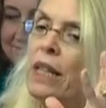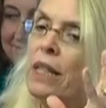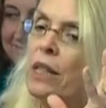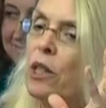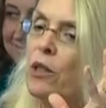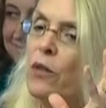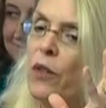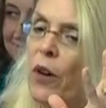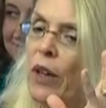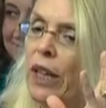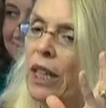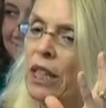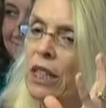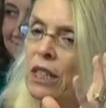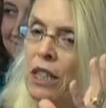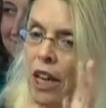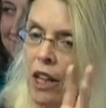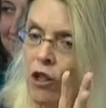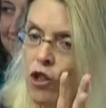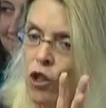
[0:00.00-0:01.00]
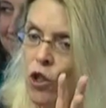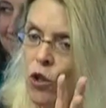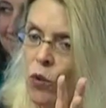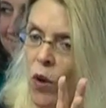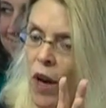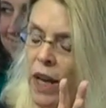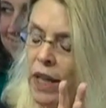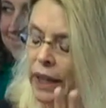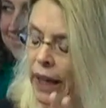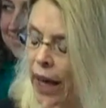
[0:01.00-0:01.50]
is very contentious
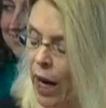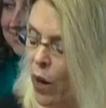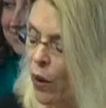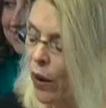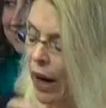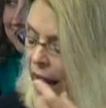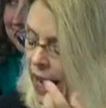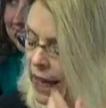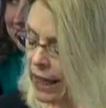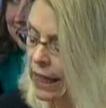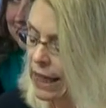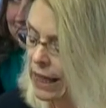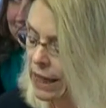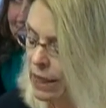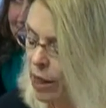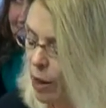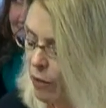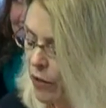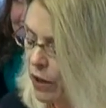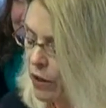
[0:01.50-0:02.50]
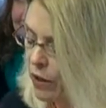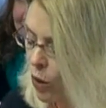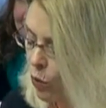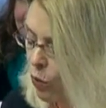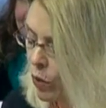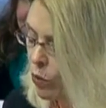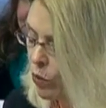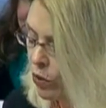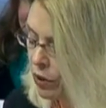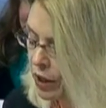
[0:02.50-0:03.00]
right now and is something that
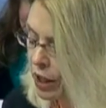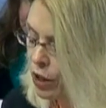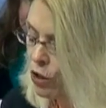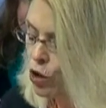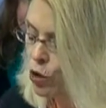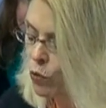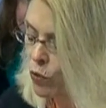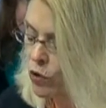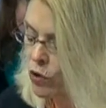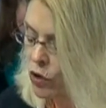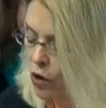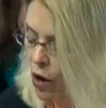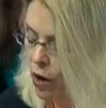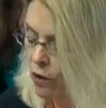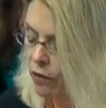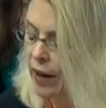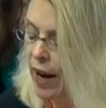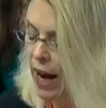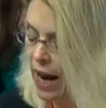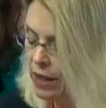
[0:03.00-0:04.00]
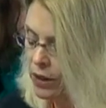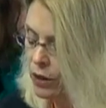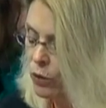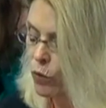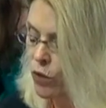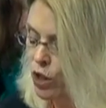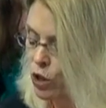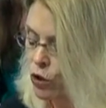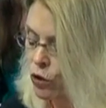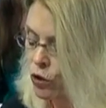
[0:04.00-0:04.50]
we will need to resolve as a
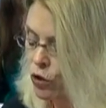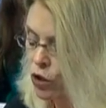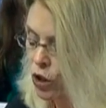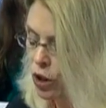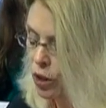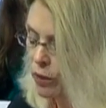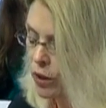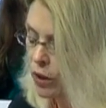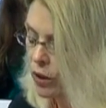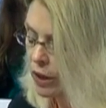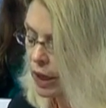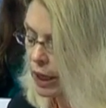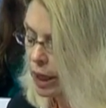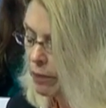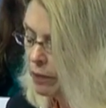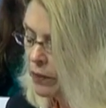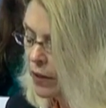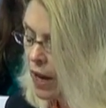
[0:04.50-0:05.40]
research community.